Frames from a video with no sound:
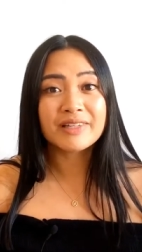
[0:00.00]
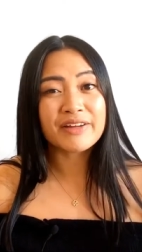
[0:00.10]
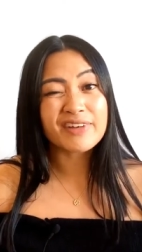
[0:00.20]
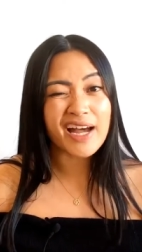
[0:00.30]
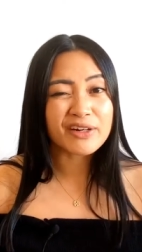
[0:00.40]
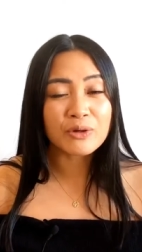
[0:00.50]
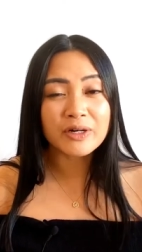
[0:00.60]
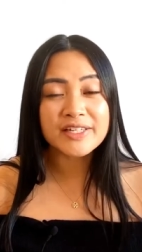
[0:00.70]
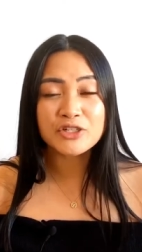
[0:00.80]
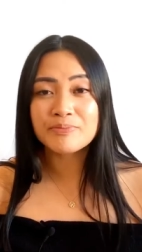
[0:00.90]
life
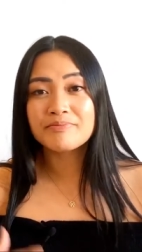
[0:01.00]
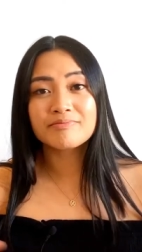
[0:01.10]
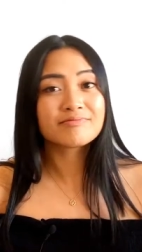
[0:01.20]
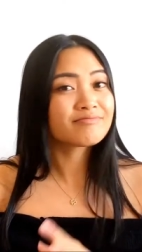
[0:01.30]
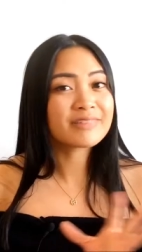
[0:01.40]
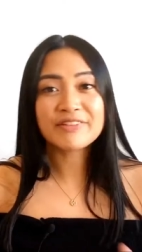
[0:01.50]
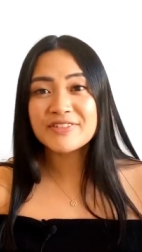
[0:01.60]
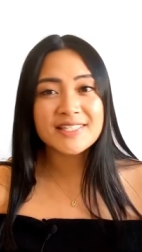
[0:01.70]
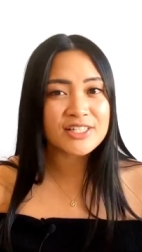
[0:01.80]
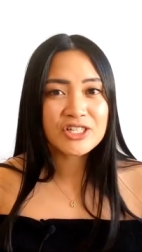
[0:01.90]
categories or life
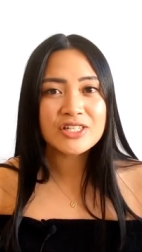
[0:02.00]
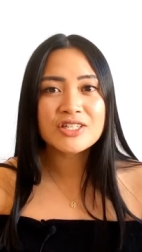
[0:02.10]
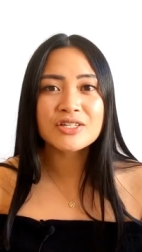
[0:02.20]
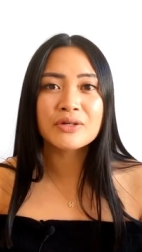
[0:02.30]
decisions.